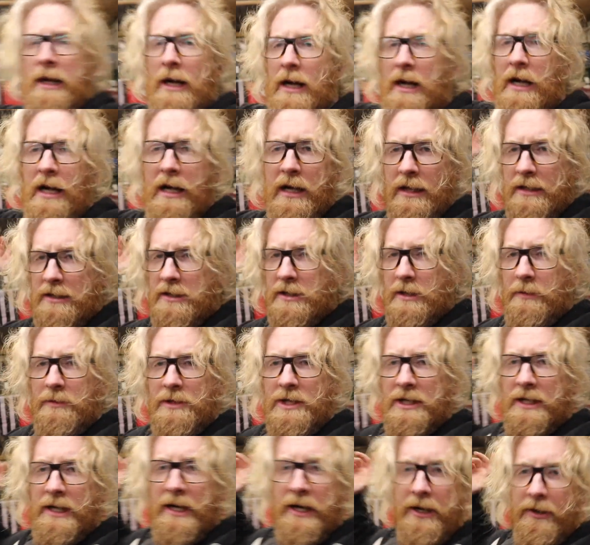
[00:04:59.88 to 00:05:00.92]
It's some
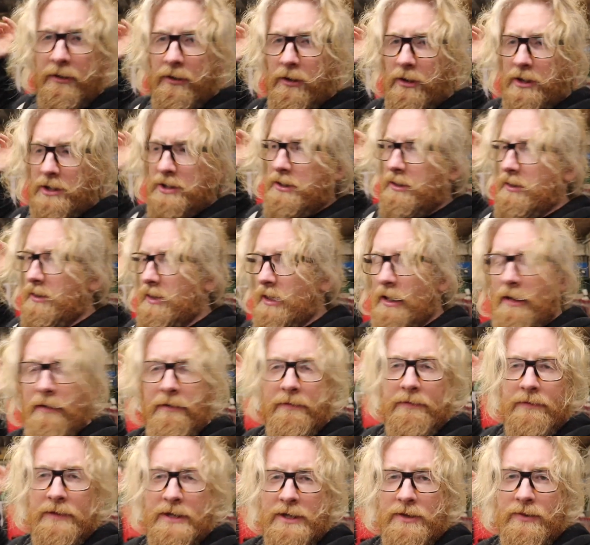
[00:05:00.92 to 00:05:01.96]
generic rock song that
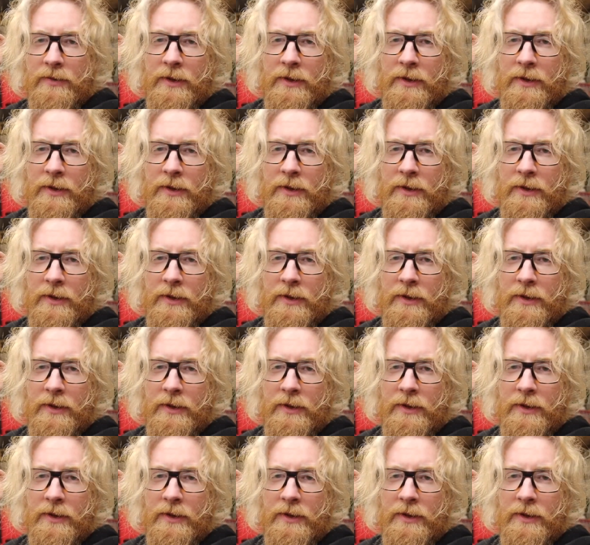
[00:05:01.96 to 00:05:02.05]
I've just